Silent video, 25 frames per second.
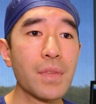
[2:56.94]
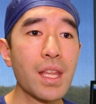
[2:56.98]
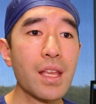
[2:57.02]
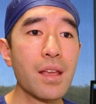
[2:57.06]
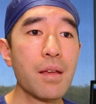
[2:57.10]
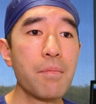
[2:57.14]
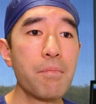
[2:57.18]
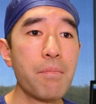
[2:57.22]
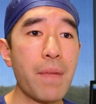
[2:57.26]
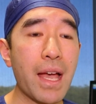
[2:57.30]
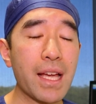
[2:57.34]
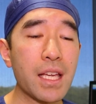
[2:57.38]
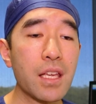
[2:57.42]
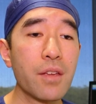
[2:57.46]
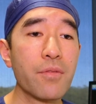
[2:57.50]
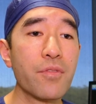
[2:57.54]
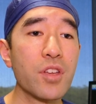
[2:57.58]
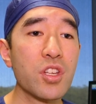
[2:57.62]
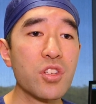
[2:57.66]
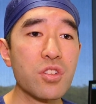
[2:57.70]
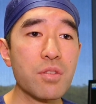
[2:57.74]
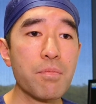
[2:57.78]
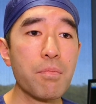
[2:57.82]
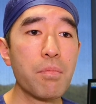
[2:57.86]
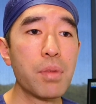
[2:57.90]

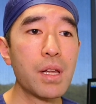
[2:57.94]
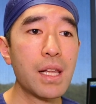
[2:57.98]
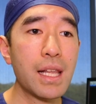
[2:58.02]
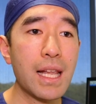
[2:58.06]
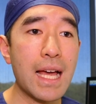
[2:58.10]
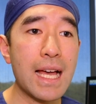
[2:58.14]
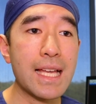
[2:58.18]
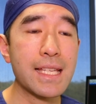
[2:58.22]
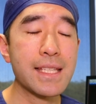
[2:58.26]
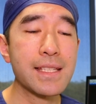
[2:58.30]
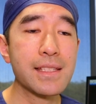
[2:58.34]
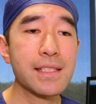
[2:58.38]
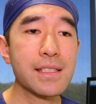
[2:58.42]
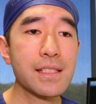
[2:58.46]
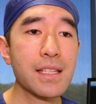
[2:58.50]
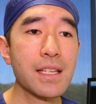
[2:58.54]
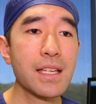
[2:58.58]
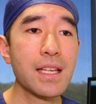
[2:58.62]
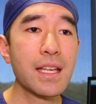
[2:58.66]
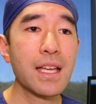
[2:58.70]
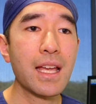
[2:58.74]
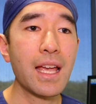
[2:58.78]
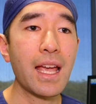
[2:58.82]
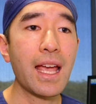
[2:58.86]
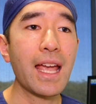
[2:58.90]
Macuvision Plus,
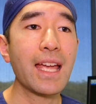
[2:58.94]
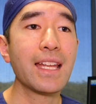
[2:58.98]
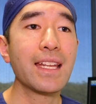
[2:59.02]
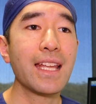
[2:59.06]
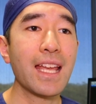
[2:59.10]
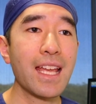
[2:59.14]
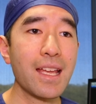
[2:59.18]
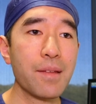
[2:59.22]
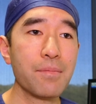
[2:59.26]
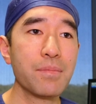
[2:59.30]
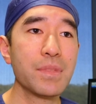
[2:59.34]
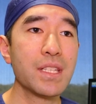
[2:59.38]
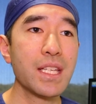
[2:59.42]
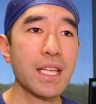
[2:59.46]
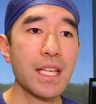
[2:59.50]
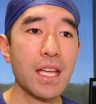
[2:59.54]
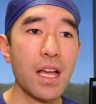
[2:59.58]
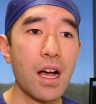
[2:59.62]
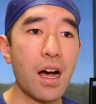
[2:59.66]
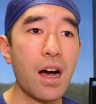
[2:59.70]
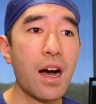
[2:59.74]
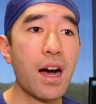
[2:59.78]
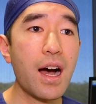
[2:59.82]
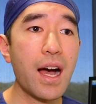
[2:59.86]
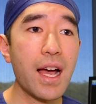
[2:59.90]
and MD
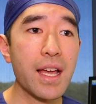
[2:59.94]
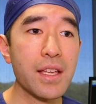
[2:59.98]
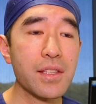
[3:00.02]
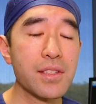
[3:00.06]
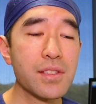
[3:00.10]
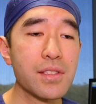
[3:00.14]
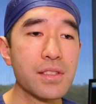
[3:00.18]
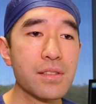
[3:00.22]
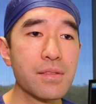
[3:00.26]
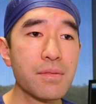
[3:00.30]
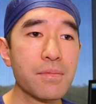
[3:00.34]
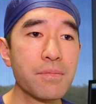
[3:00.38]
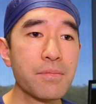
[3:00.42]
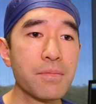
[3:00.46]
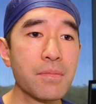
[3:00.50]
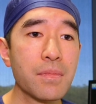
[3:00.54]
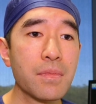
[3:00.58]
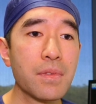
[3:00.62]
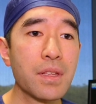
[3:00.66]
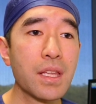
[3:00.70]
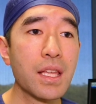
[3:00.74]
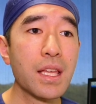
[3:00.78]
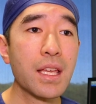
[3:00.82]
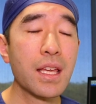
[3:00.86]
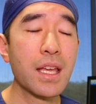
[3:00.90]
Eyes.
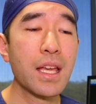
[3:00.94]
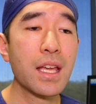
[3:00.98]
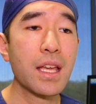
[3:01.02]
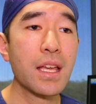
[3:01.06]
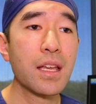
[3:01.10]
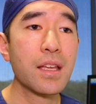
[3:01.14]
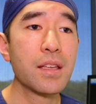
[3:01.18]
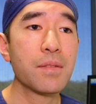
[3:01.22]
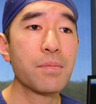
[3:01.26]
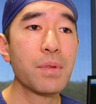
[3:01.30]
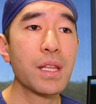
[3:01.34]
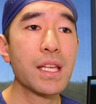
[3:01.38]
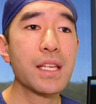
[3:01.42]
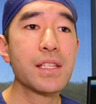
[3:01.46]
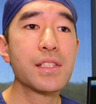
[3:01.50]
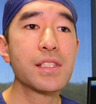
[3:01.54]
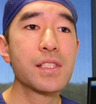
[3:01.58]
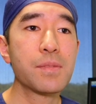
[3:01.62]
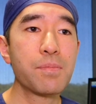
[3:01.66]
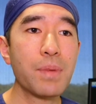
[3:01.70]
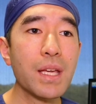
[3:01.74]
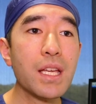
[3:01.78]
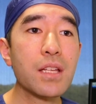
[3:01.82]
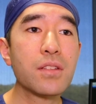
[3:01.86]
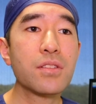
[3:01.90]
Please
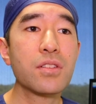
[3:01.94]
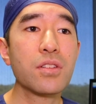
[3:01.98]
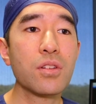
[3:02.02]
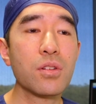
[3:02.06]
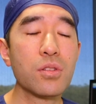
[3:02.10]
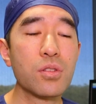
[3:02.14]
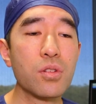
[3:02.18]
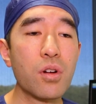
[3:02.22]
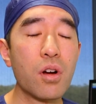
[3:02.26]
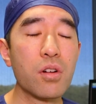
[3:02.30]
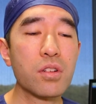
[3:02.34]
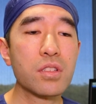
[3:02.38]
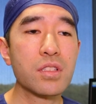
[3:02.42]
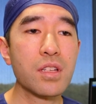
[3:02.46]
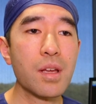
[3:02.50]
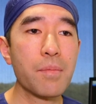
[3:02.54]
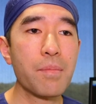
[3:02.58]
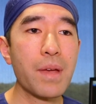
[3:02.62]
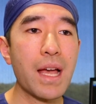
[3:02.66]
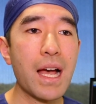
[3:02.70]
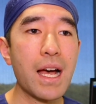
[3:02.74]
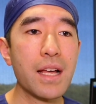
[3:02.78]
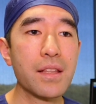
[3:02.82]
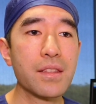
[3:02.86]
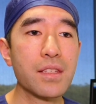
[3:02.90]
speak to your doctor
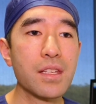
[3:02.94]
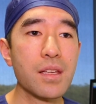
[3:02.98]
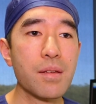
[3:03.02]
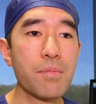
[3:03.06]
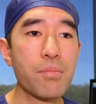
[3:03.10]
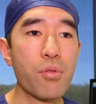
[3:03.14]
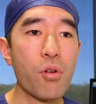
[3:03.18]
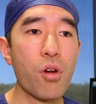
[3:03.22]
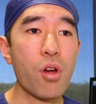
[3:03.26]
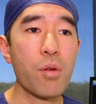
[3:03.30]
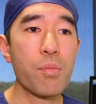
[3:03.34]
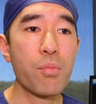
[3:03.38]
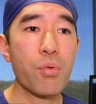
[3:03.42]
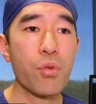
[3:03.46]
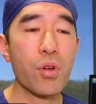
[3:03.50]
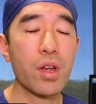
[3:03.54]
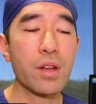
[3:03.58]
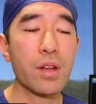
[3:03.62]
about the appropriate